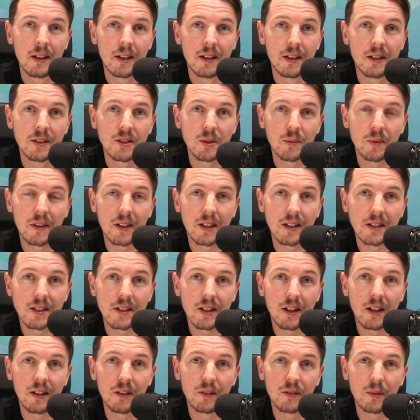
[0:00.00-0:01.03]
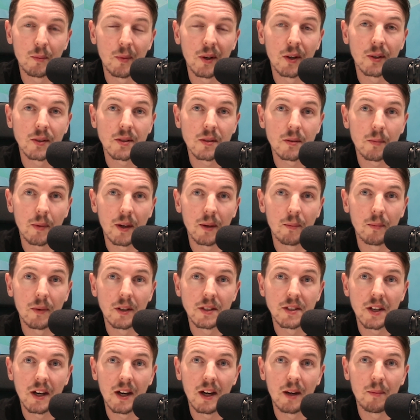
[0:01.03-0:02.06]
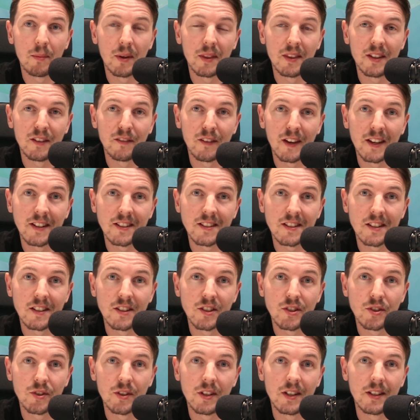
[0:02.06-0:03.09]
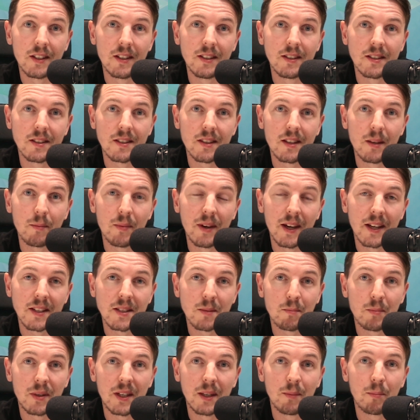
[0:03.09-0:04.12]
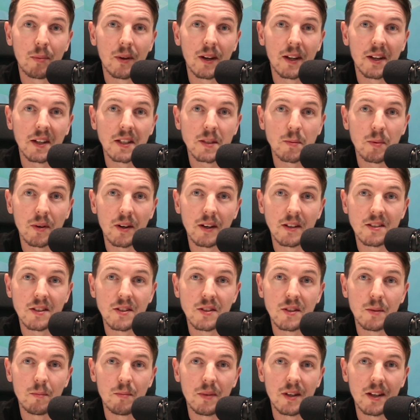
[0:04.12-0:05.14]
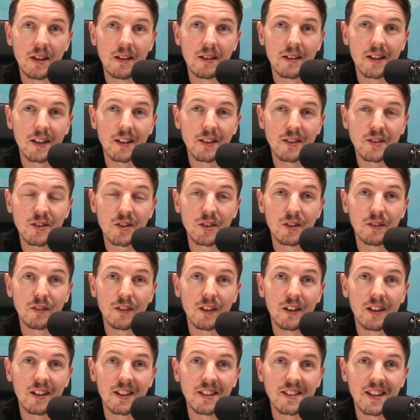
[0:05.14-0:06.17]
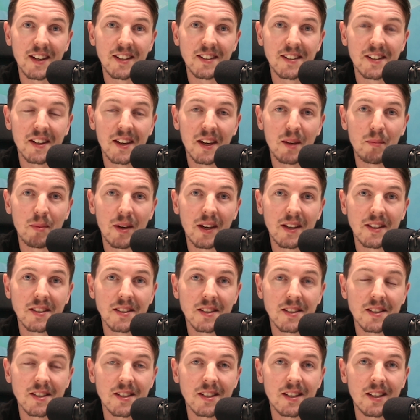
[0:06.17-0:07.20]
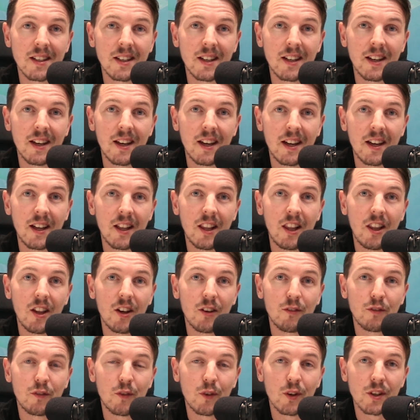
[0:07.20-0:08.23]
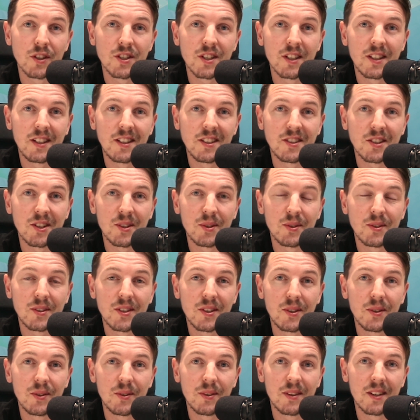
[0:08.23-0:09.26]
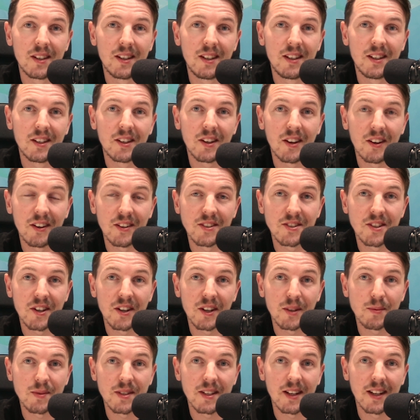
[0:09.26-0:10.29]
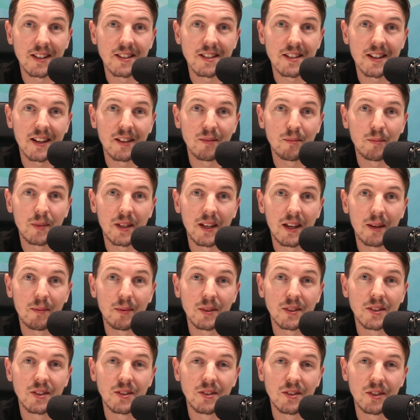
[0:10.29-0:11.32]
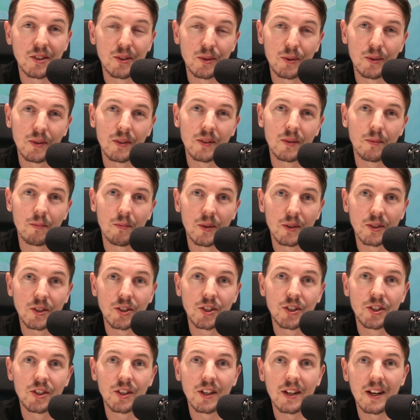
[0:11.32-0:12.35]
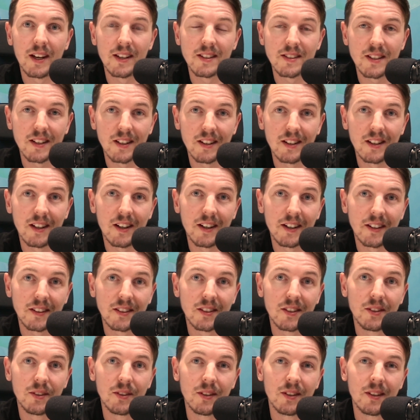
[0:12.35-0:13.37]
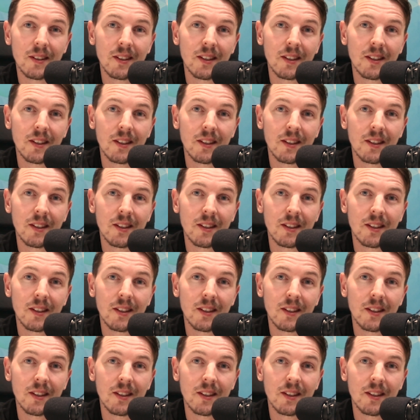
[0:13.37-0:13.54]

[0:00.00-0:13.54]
Some of the things I love the most about my job and the events industry is the amazing people and experiences you meet and discover on a day-to-day basis. Unfortunately, due to the current circumstances, I haven't been able to do as much as I'd like to.